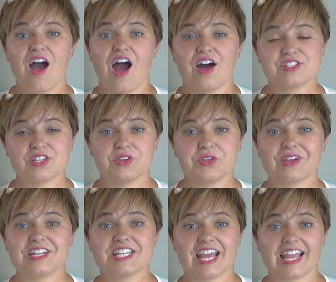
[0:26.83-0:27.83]
Also, you
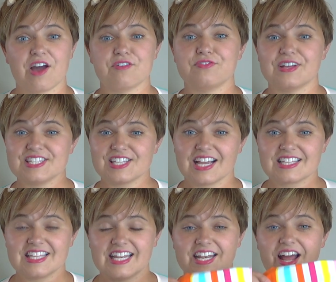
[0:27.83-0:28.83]
can check out
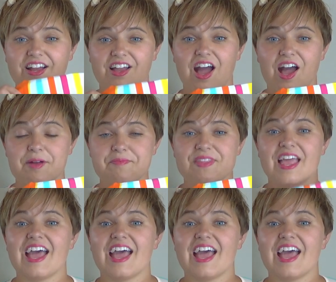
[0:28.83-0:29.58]
funsockcity.com